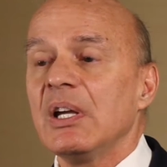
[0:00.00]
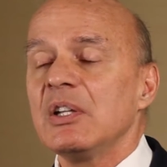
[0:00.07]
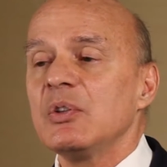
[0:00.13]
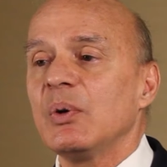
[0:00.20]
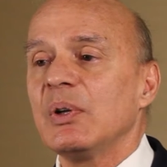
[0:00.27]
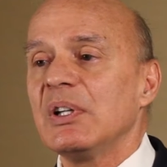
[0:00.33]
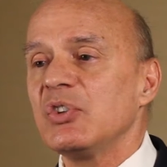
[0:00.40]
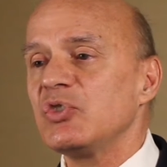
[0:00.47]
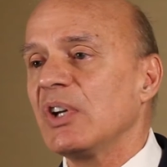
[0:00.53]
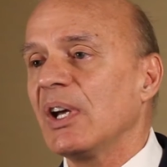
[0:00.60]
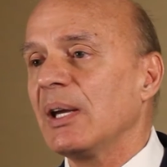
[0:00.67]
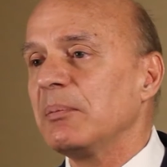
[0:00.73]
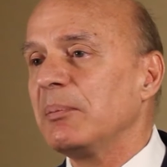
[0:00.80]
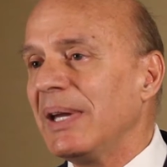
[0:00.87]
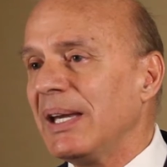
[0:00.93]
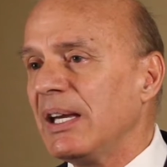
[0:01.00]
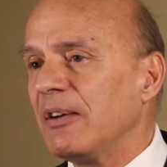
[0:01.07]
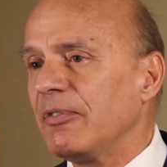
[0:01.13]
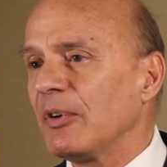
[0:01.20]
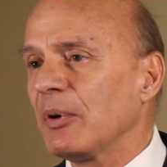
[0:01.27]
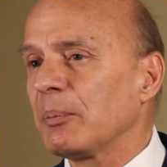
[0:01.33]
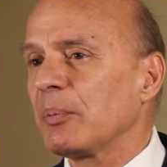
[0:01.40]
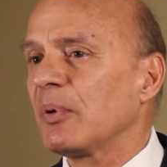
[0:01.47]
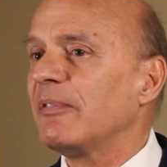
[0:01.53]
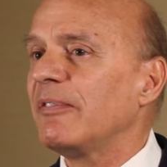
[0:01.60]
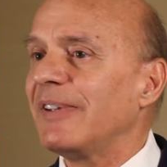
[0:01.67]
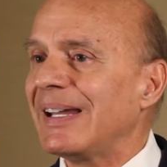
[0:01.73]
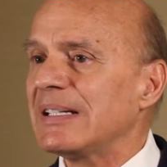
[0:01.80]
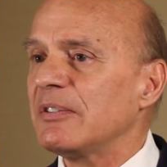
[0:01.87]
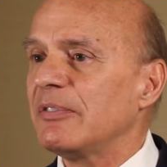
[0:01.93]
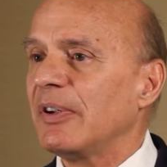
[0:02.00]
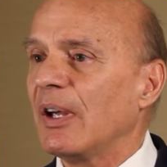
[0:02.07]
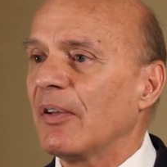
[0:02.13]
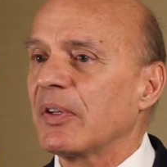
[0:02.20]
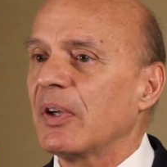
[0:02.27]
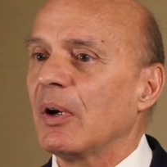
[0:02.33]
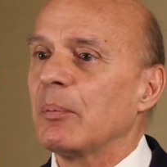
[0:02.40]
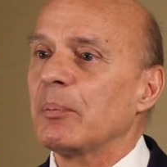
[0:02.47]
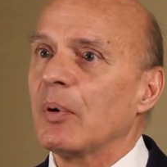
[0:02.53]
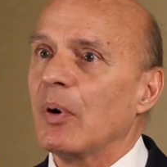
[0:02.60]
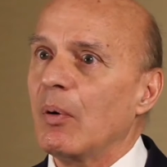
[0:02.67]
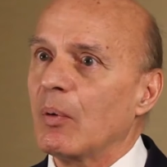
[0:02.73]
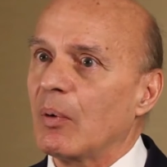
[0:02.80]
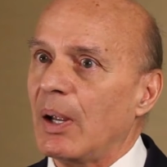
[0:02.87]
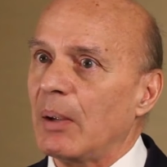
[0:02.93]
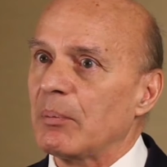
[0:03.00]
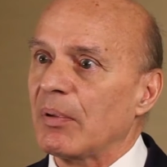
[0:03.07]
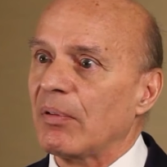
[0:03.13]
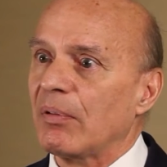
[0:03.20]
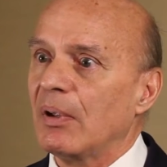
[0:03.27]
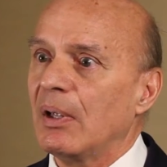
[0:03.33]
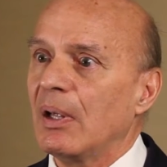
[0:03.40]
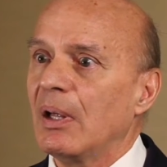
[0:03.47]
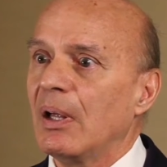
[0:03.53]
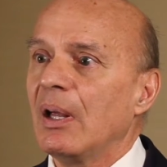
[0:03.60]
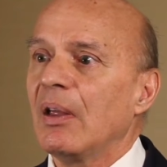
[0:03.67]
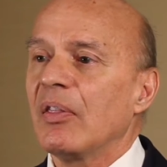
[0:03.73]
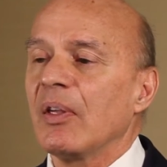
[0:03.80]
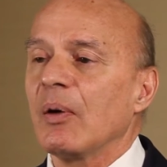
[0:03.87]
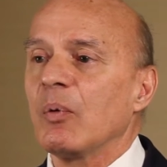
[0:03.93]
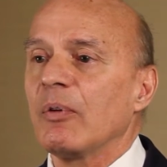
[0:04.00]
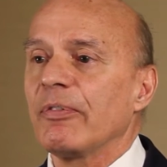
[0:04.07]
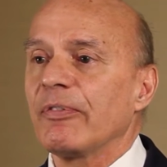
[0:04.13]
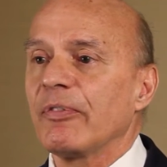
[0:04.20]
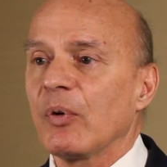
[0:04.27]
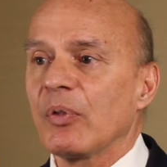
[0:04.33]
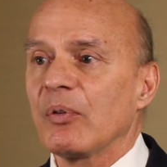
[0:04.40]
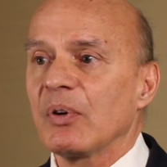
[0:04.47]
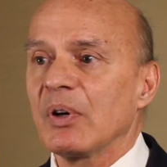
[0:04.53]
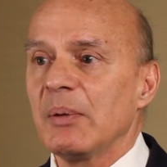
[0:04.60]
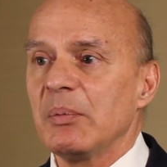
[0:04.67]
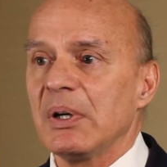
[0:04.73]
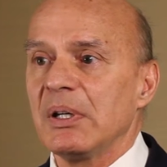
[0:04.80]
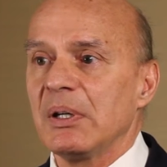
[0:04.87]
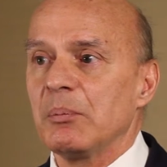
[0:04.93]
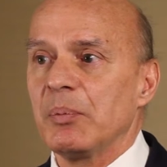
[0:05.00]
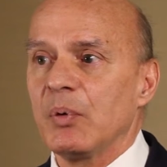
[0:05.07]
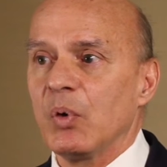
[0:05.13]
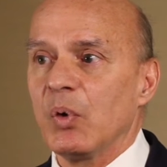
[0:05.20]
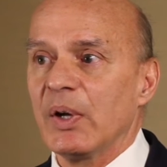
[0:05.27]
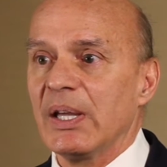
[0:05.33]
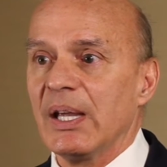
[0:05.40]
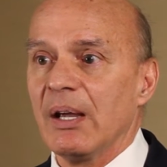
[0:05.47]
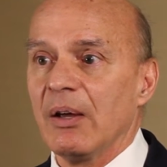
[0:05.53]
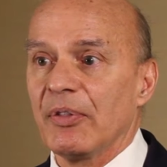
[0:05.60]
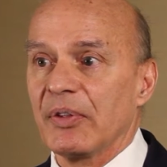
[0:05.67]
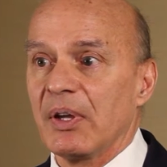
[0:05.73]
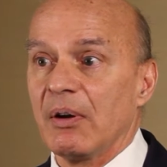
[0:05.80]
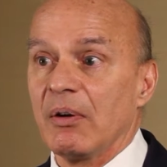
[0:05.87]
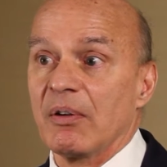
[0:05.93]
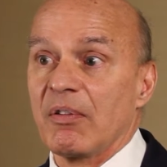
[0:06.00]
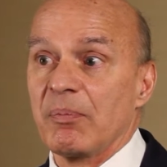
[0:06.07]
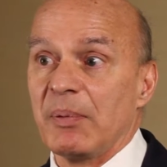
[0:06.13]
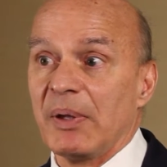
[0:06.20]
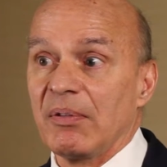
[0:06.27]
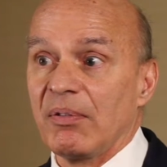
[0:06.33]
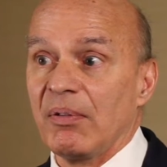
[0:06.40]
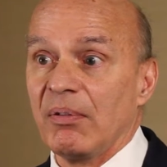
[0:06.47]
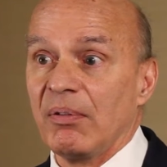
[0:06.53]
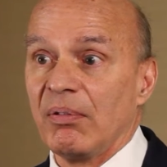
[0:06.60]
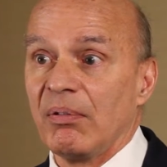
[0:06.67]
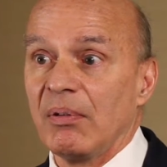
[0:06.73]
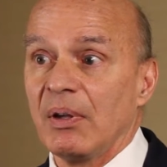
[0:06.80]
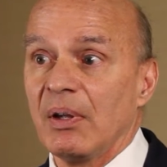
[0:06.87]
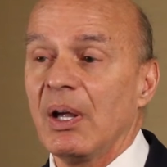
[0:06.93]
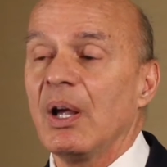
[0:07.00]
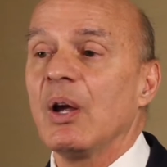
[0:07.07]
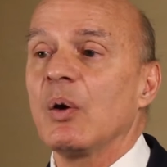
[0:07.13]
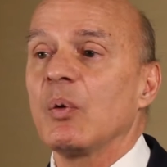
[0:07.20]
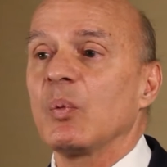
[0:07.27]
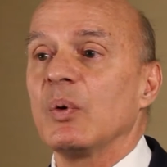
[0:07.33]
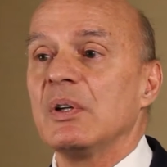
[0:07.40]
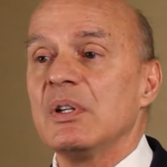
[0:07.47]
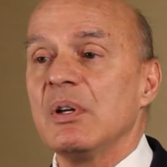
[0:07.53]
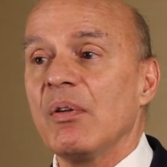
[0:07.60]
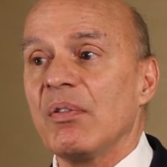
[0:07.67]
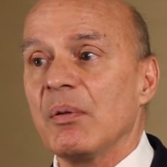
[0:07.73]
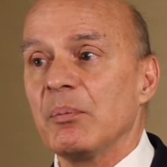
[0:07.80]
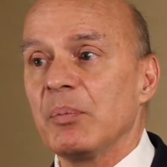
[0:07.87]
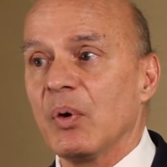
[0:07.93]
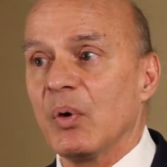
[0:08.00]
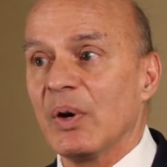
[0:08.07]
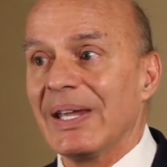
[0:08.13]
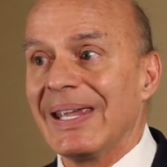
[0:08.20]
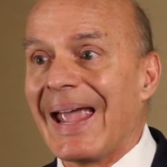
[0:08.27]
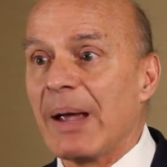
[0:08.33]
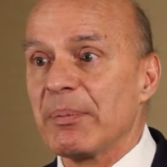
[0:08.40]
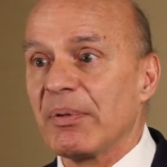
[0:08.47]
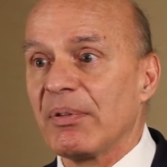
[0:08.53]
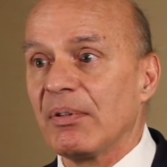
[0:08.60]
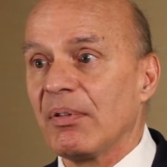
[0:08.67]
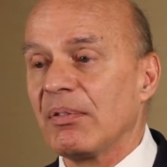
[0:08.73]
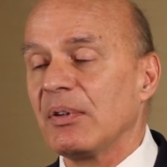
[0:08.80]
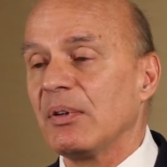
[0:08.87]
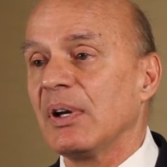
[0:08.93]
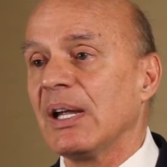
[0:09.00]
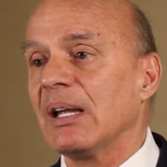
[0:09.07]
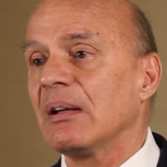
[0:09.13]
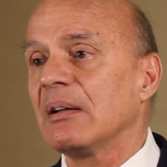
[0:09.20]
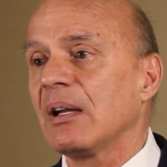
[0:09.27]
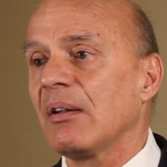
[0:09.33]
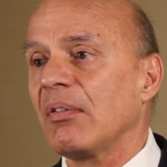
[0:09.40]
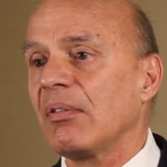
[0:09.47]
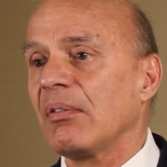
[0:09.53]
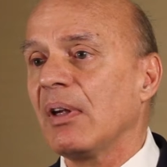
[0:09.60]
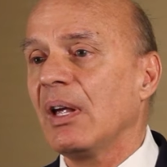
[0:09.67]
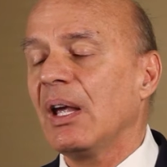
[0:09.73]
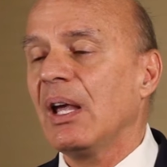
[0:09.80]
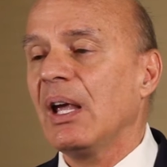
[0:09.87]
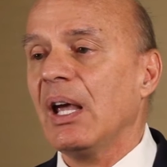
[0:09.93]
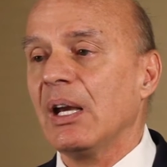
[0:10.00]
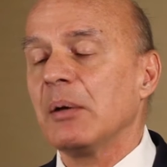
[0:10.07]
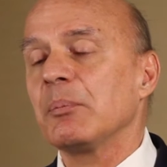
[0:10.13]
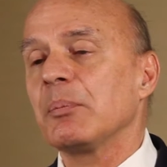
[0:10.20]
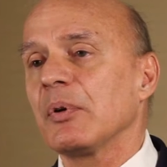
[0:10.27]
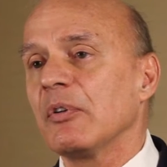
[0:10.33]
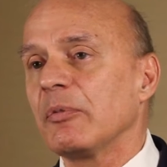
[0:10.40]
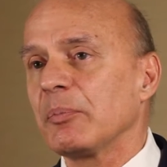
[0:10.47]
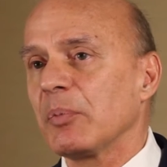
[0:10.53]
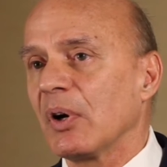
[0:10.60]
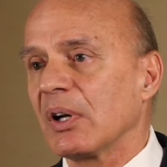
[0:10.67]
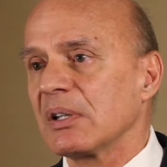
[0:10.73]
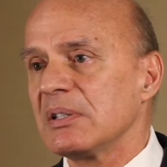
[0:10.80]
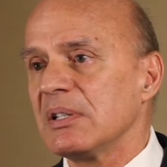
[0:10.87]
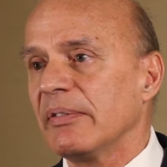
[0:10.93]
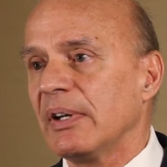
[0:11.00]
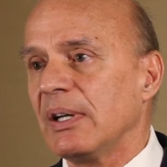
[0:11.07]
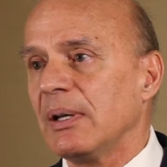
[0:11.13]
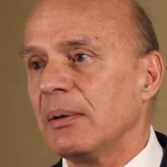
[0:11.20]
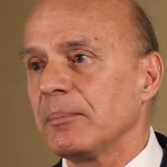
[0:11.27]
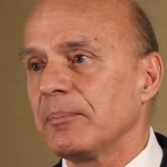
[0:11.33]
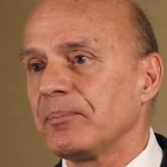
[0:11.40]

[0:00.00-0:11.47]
to initiate meaningful preventive healthcare programs that will further limit employee healthcare expenses, reduce employee absence due to illness, and improve productivity.